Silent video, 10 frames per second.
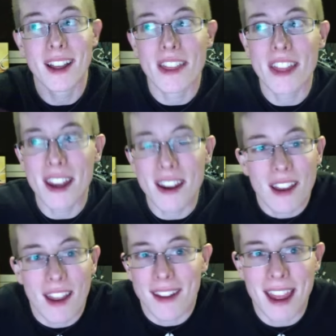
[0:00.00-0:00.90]
then
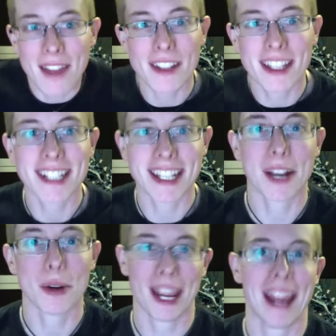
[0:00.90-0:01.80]
everything's
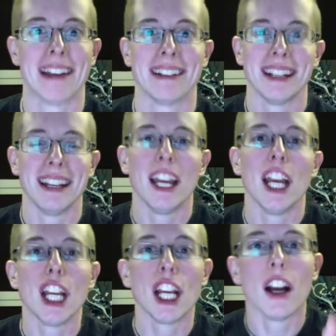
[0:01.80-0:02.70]
a okay.
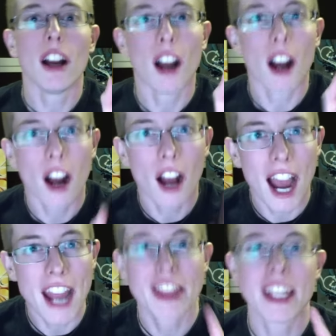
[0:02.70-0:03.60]

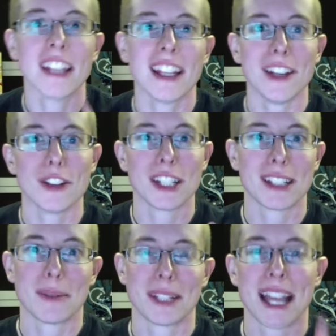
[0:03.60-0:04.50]
I think that you're
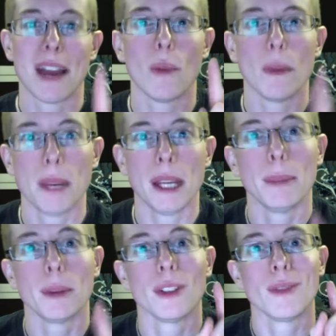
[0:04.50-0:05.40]
just upset when
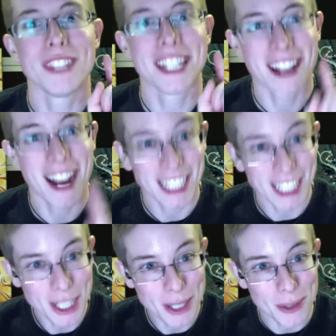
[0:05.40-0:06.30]
people deny
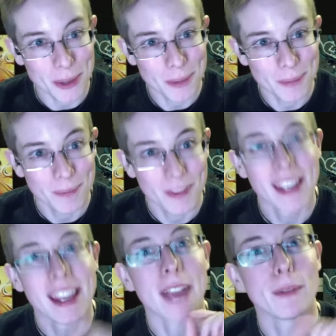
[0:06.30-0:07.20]
you
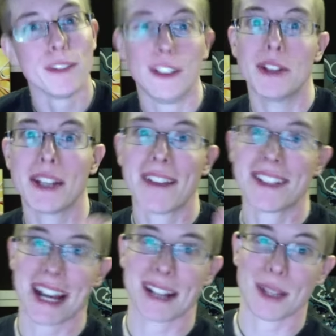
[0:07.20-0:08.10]
and refuse to have
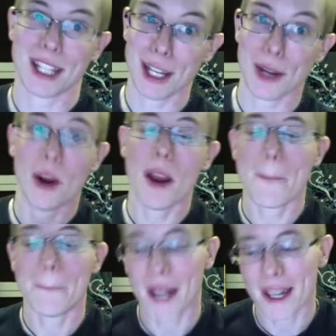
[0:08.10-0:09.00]
sex with you.
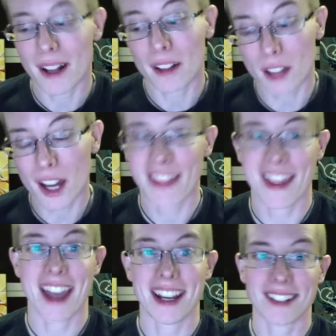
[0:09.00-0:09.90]
But a lot of
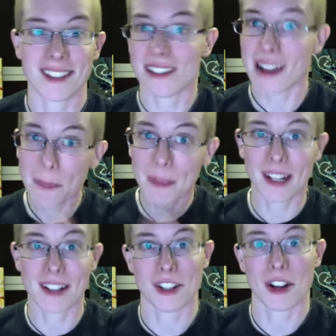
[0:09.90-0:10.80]
that is not
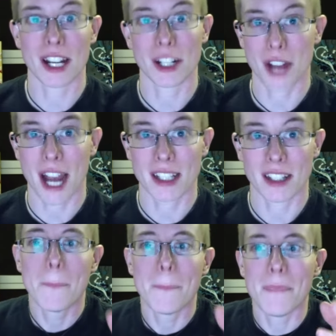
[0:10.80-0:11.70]
because you're
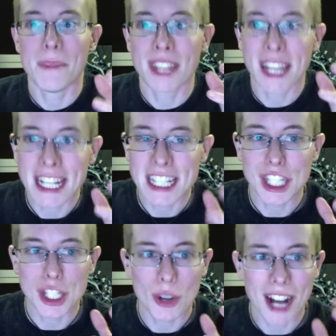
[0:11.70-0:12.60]
unattractive. It's
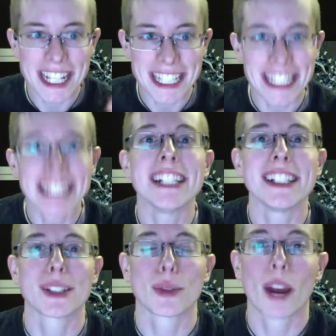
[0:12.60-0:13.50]
your
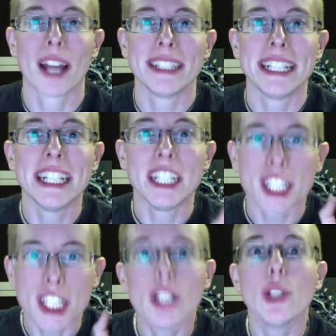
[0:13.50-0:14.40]
ideas, Riley.
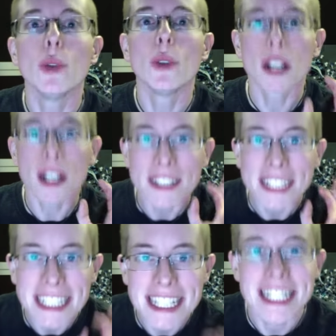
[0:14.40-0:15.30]
You are an
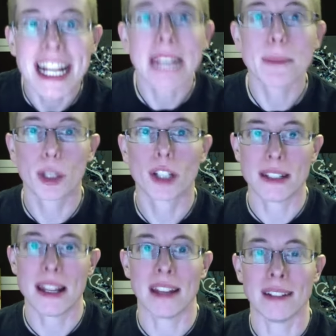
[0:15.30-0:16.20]
insane
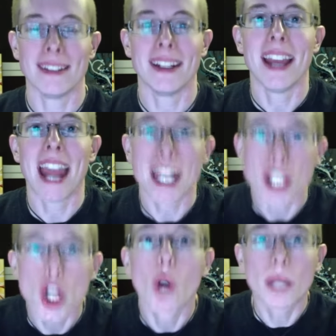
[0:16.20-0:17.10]
person
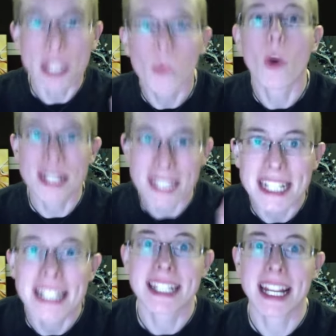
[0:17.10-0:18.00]
and nobody wants an
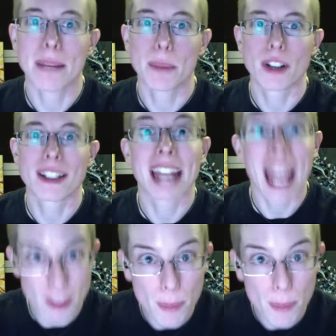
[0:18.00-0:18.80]
insane person as a